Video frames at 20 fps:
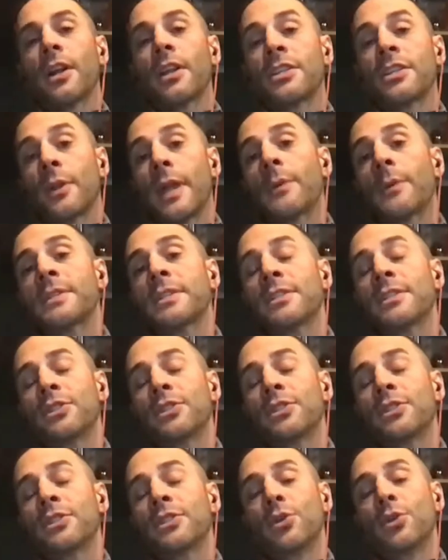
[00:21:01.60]
so that was in
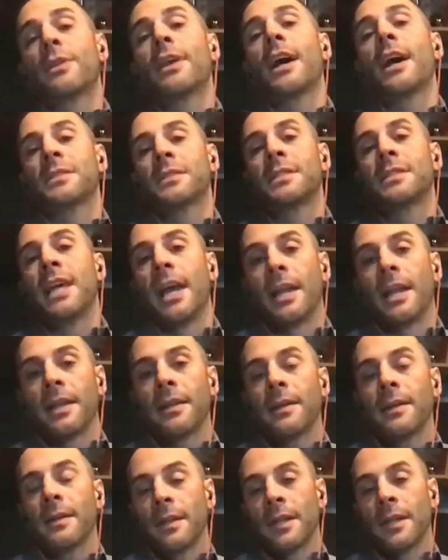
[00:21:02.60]

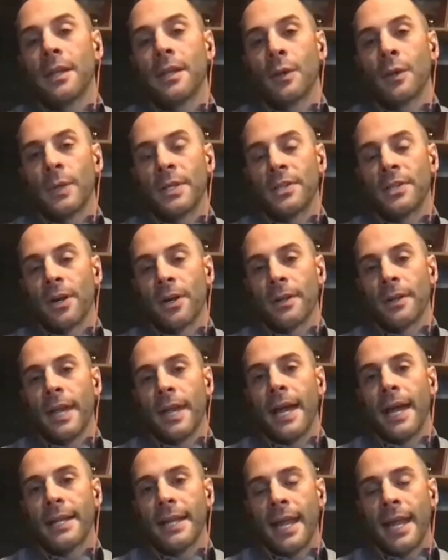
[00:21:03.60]
2010 that, that we started
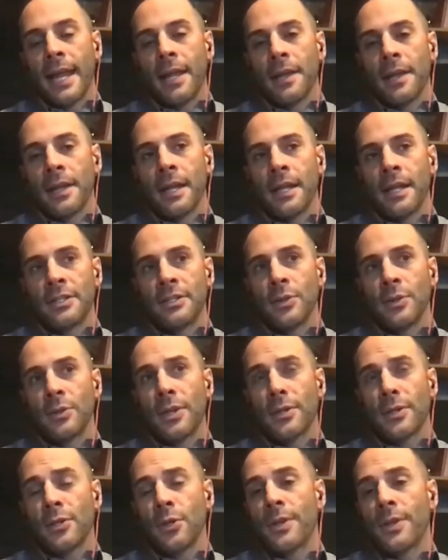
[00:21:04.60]
that and, okay.
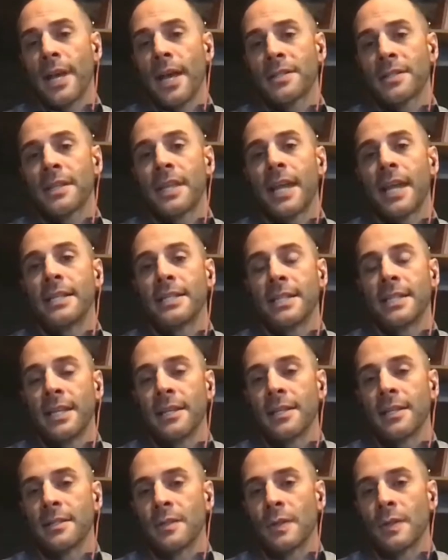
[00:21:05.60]
2019
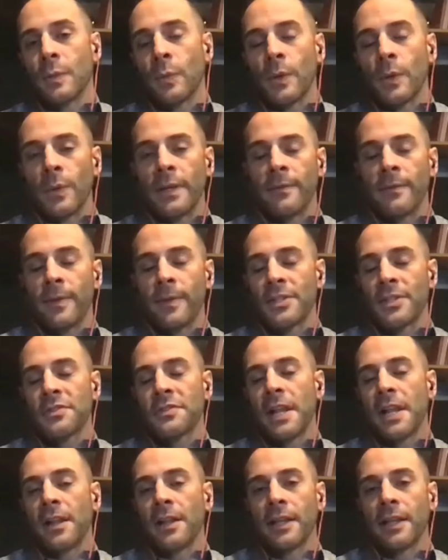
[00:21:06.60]
is uh, when we finished
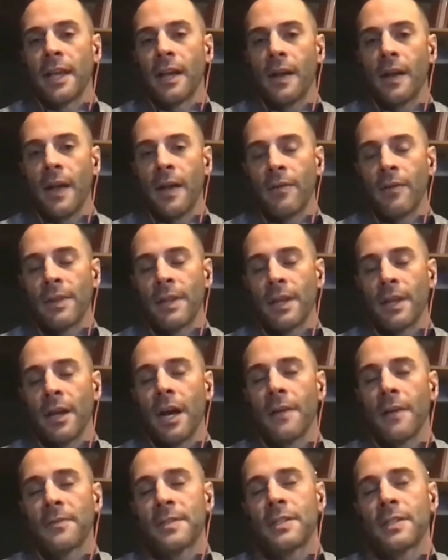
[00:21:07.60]
selling uh, everything
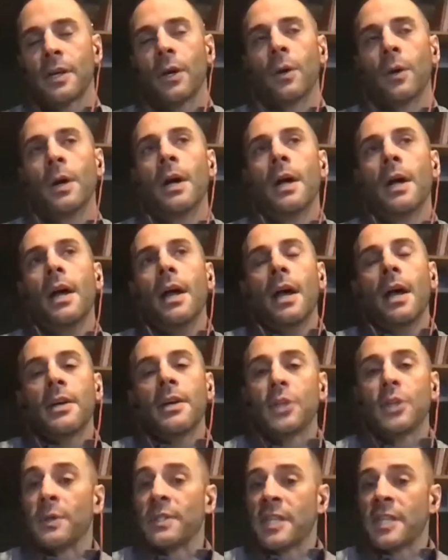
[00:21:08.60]
off. So So
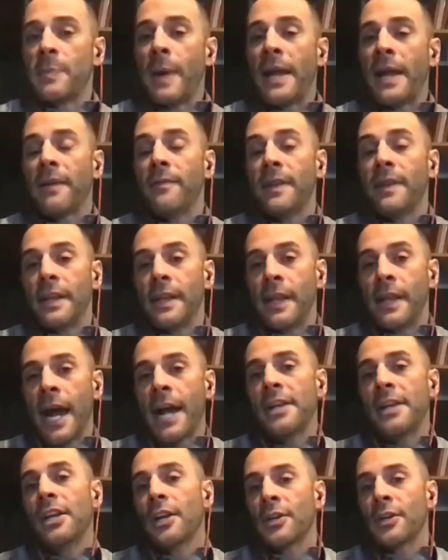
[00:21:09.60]
in so 9 years you went 9
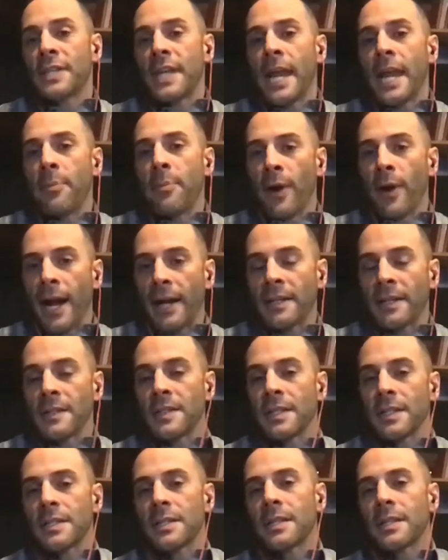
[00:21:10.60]
from, years eight practices.